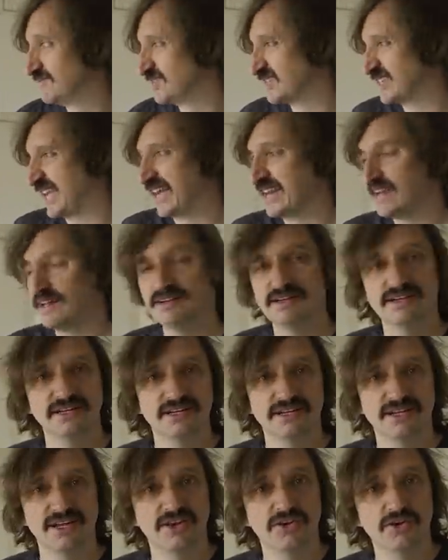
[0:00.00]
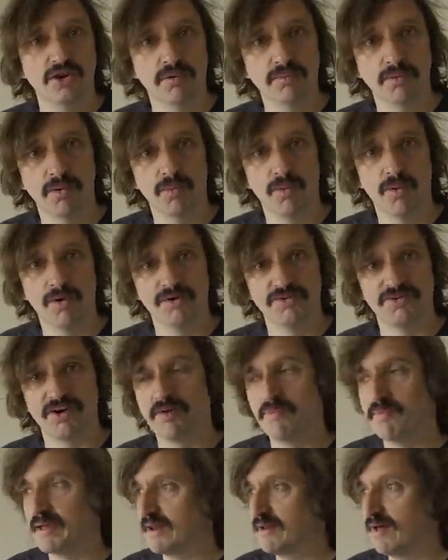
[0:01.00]
Just get a normal
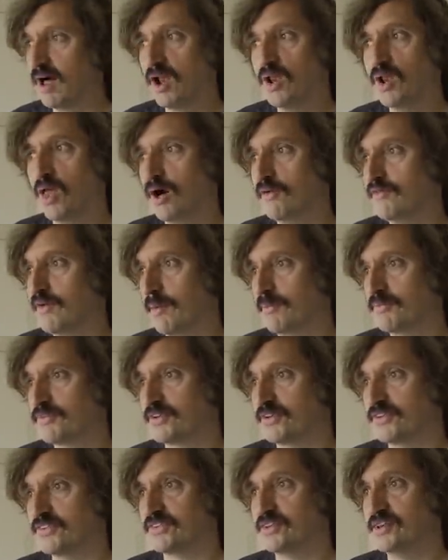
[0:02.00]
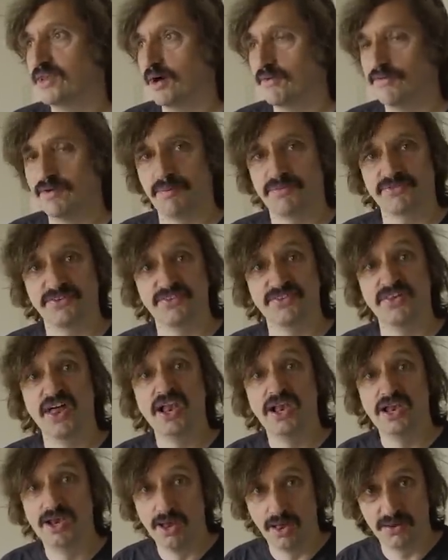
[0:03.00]
wardrobe in. A lot of options, a lot of options,
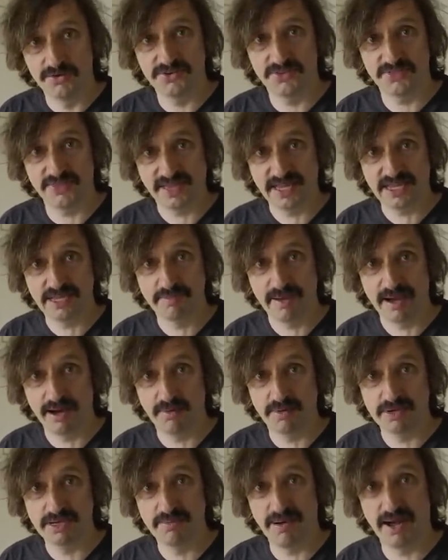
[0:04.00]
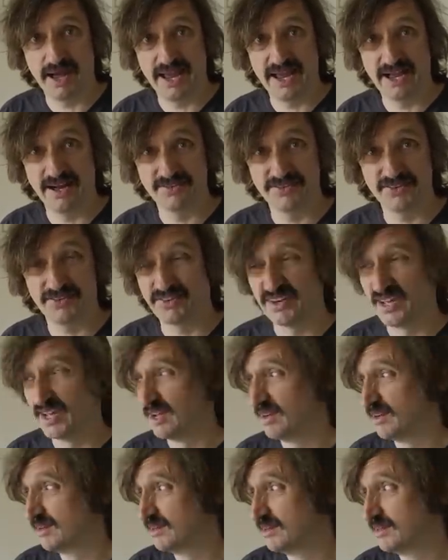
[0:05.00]
a lot to think about when you buy a house, isn't
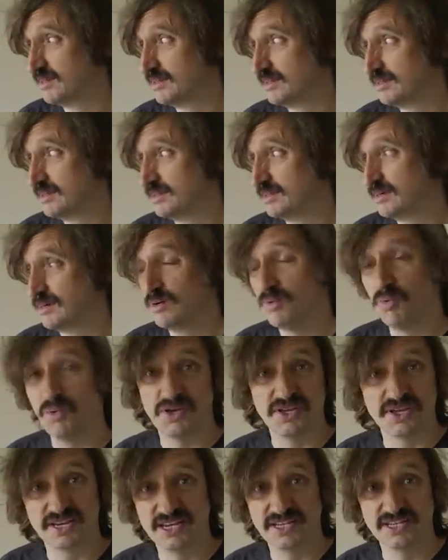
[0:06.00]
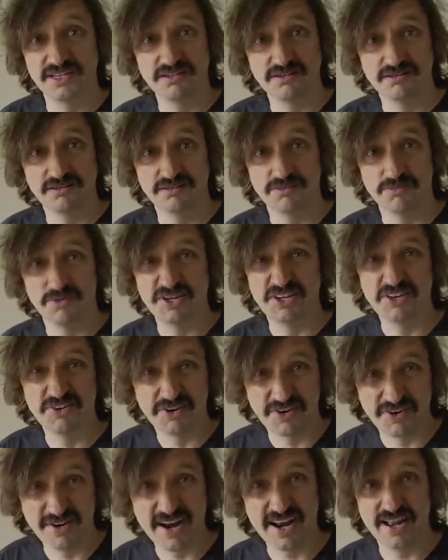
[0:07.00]
it? What are you gonna do? Will you
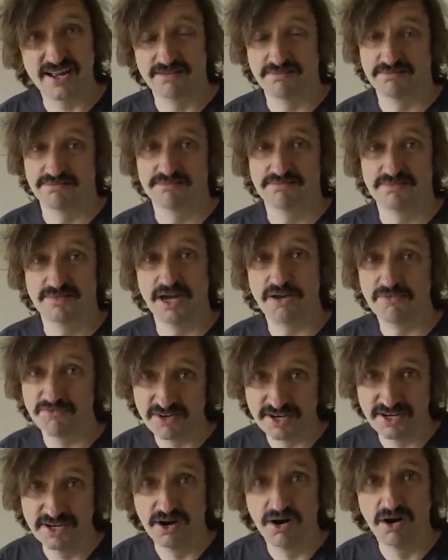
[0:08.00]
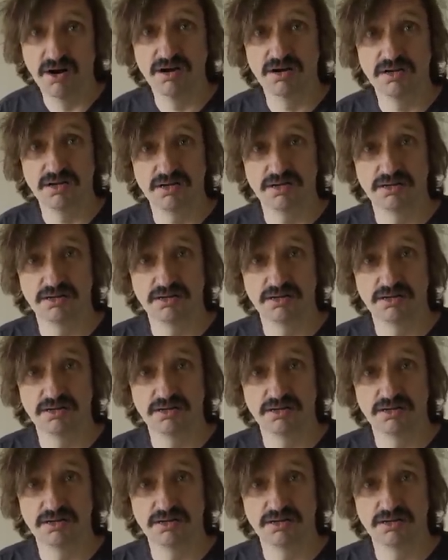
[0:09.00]
regret it? Hopefully not.